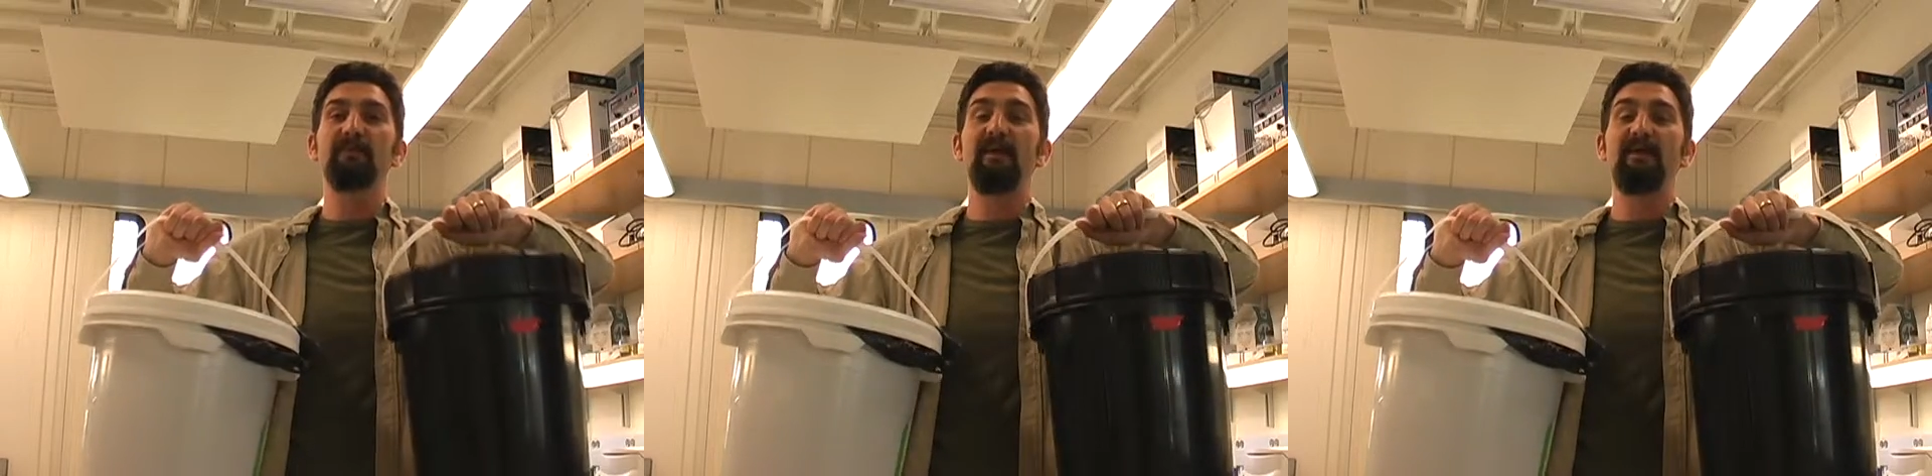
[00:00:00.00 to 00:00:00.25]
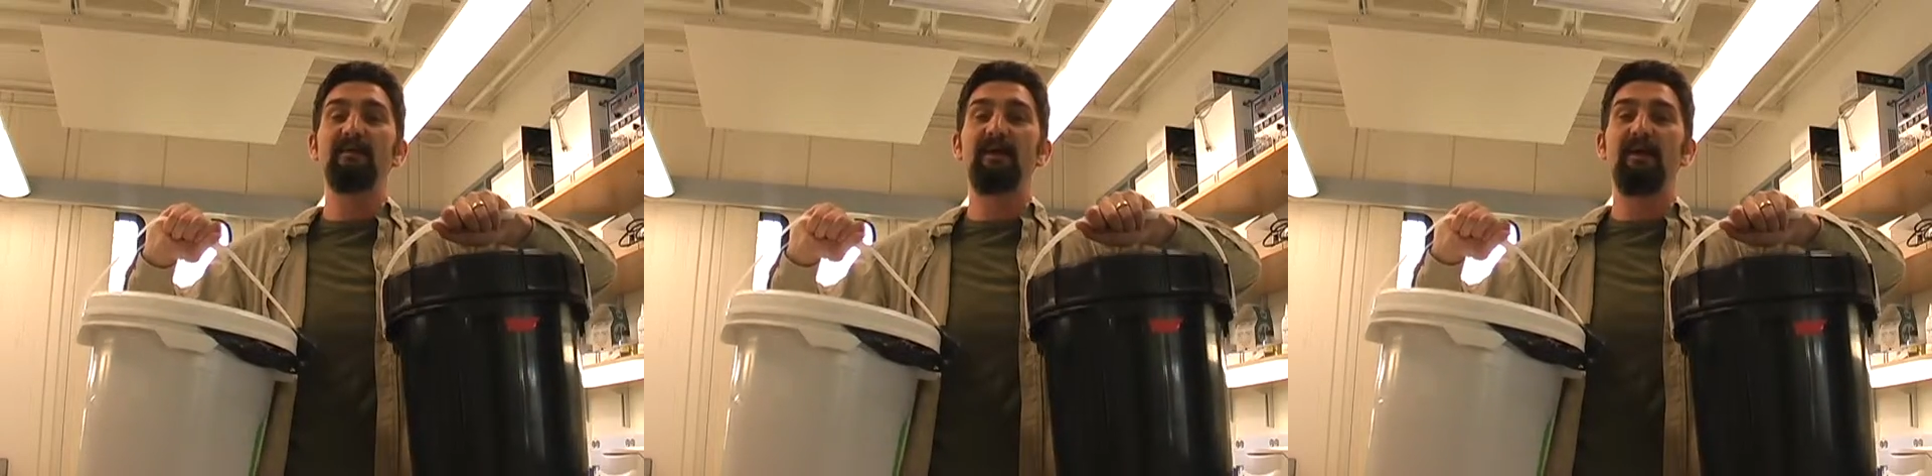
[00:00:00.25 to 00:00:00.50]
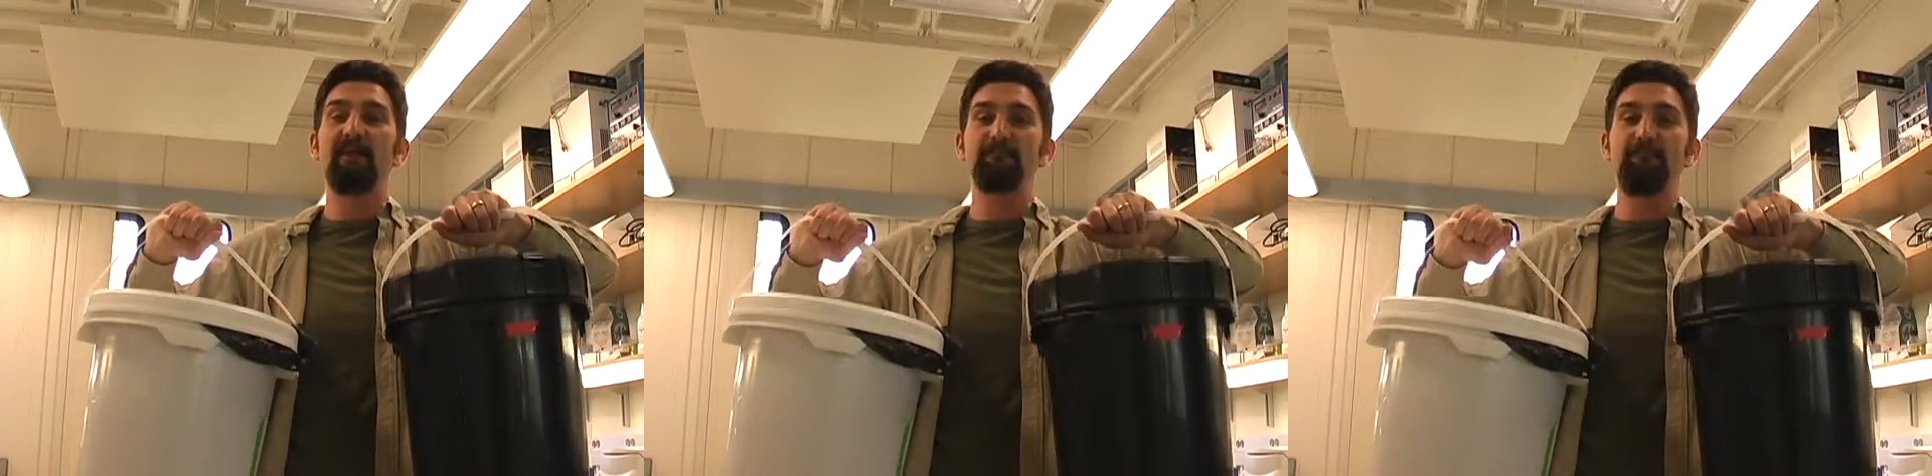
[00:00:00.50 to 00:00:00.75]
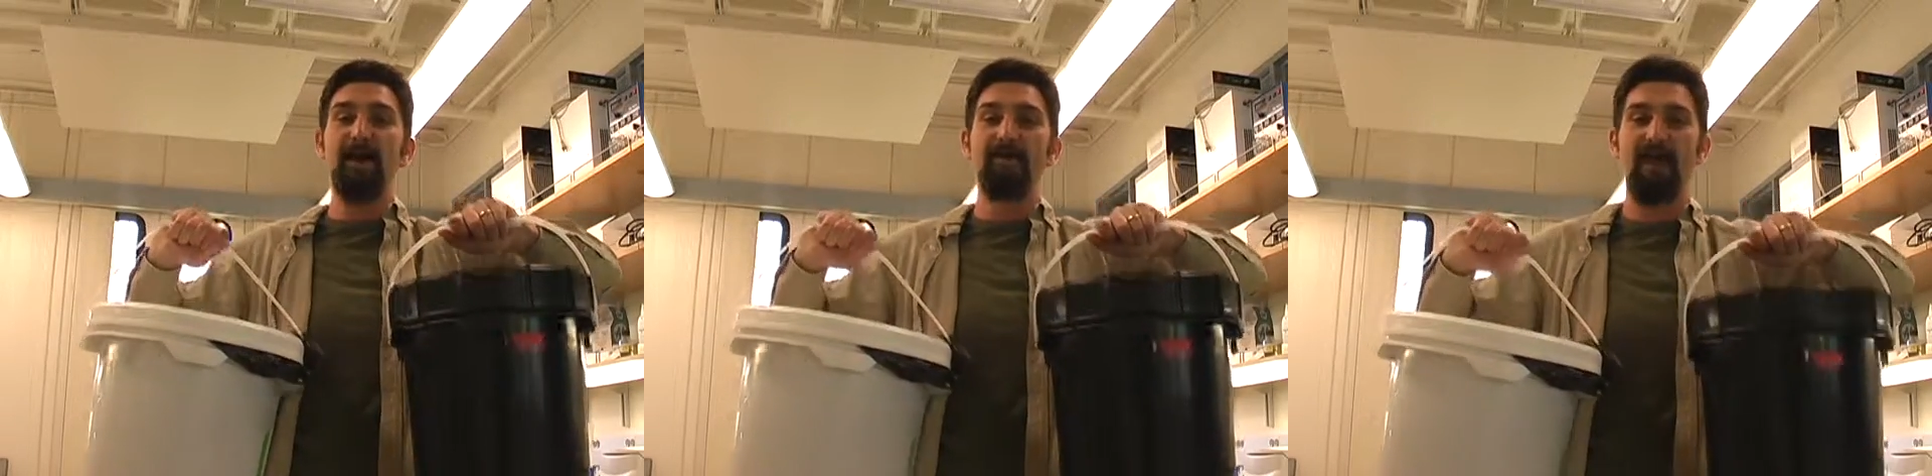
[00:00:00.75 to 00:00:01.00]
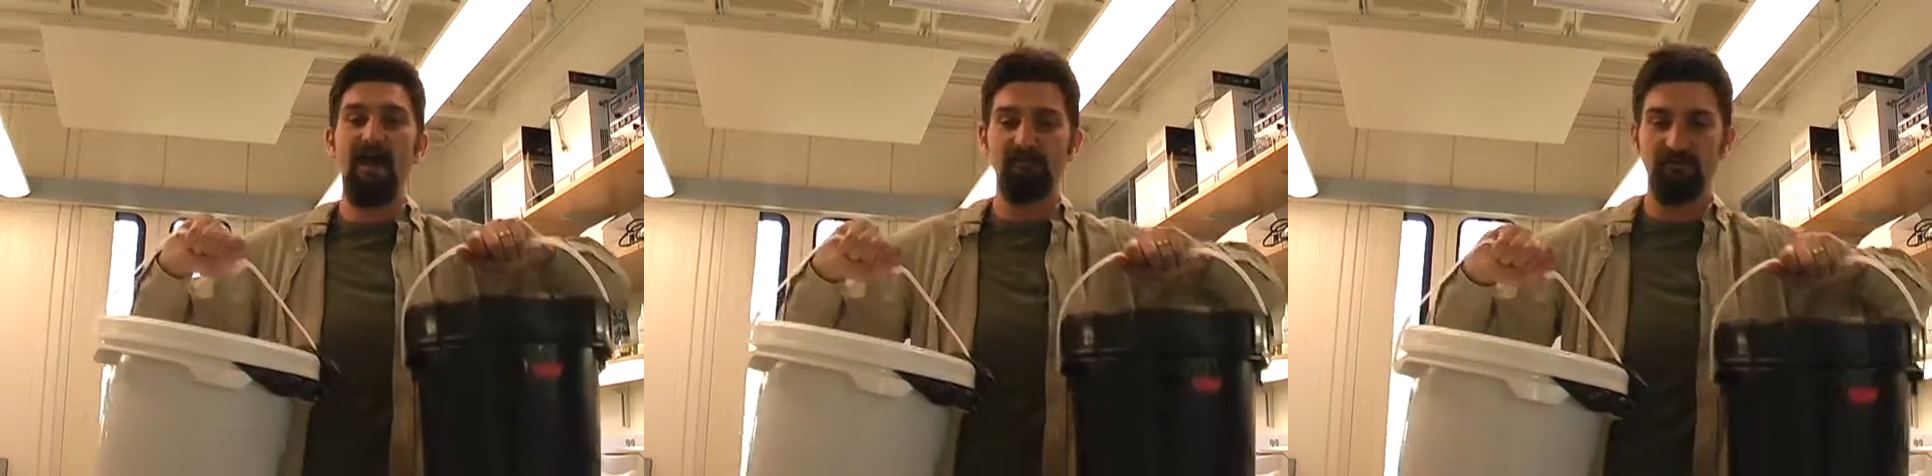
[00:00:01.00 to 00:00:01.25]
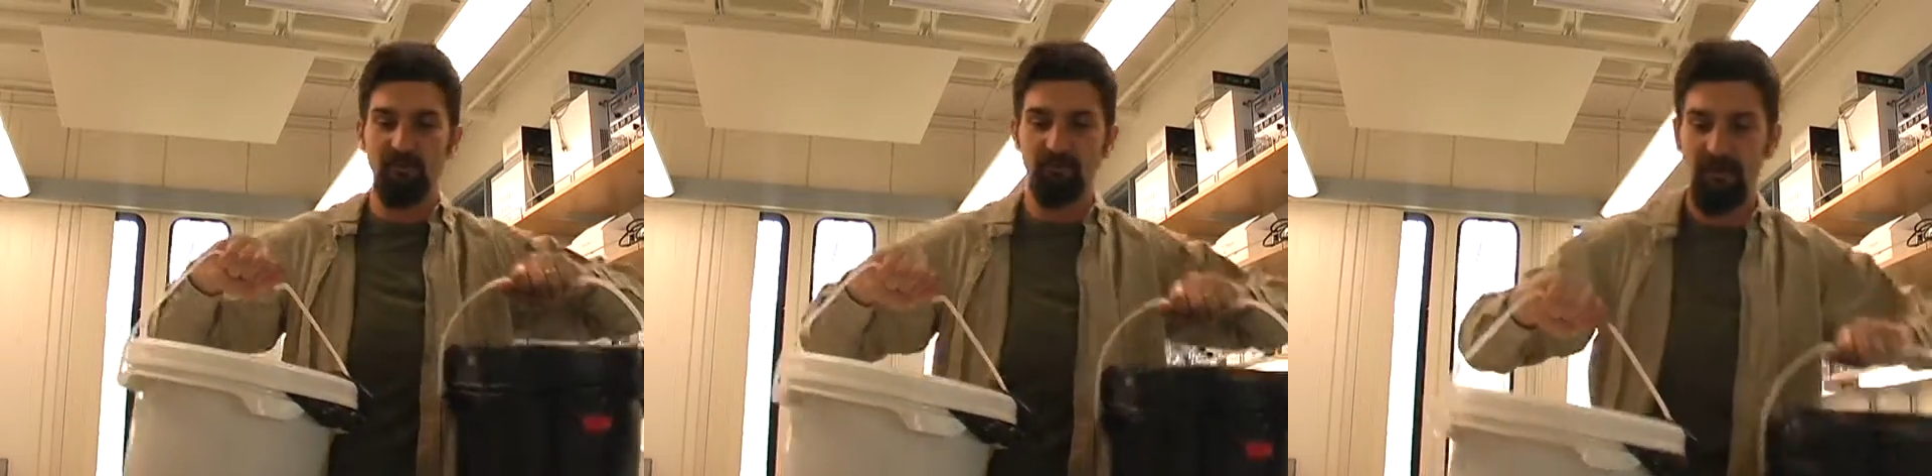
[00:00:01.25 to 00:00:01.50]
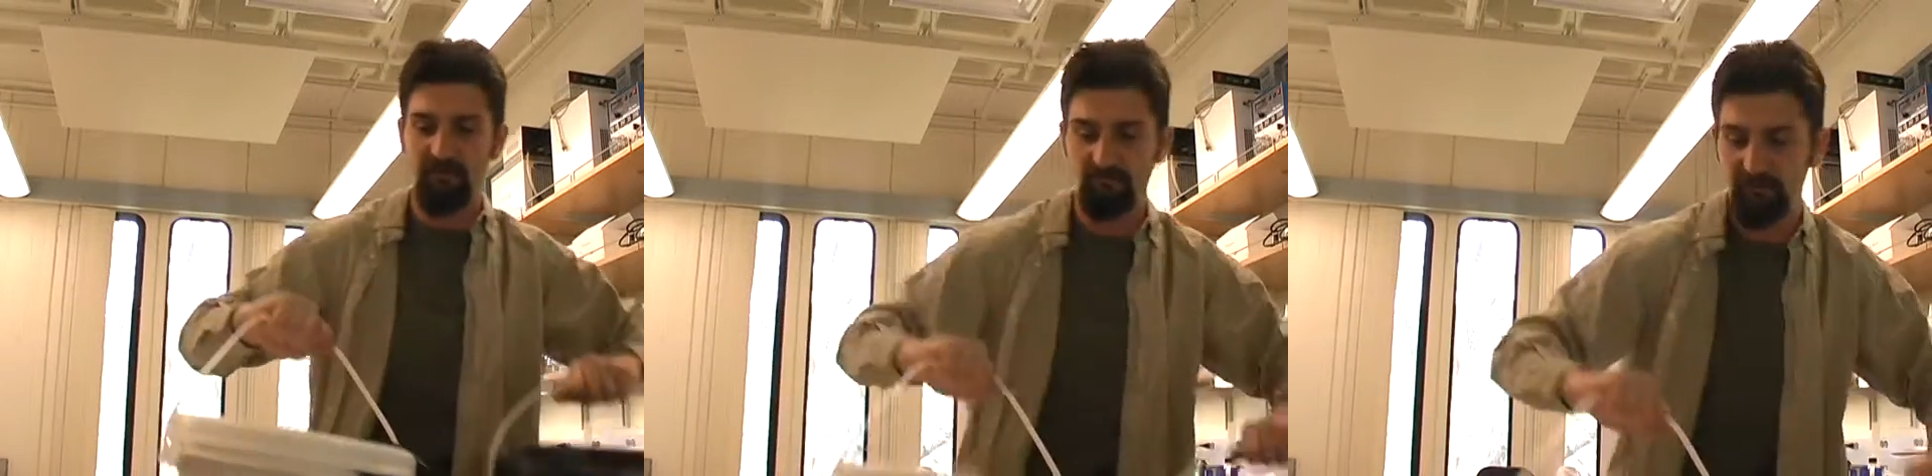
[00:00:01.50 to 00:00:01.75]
taken care of by the hazardous waste